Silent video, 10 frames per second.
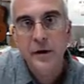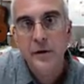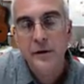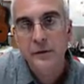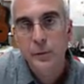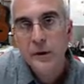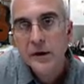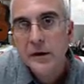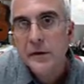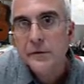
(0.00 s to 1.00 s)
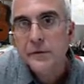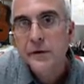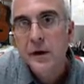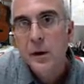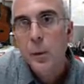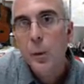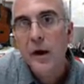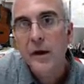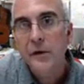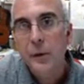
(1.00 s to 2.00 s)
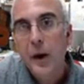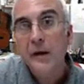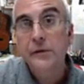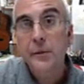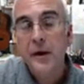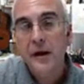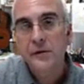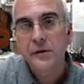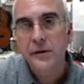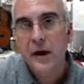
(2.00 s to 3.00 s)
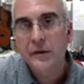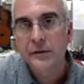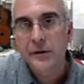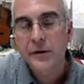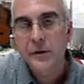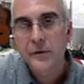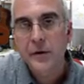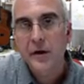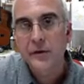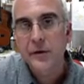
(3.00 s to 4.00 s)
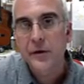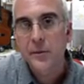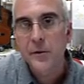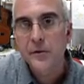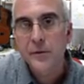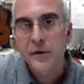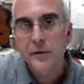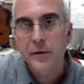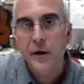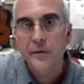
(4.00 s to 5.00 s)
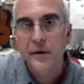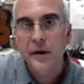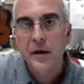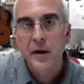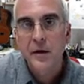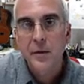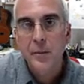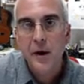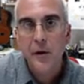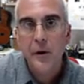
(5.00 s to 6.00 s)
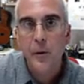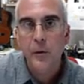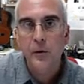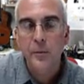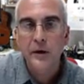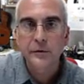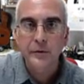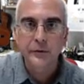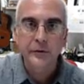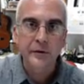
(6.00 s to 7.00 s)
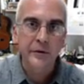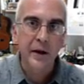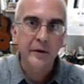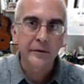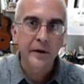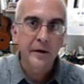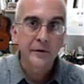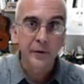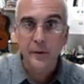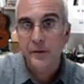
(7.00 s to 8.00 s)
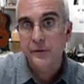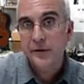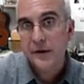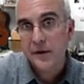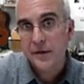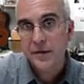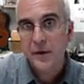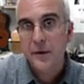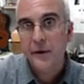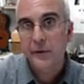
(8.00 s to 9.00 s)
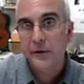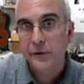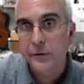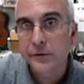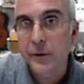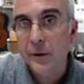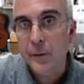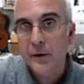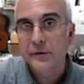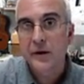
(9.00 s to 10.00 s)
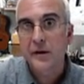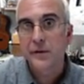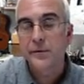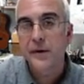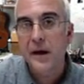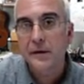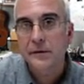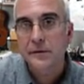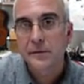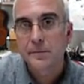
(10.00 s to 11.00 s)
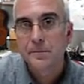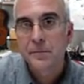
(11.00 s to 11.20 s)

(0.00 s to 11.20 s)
there is weakness when you ask a patient to execute a voluntary movement involving the perioral muscles, such as showing their teeth. They may only do so on one side of the face.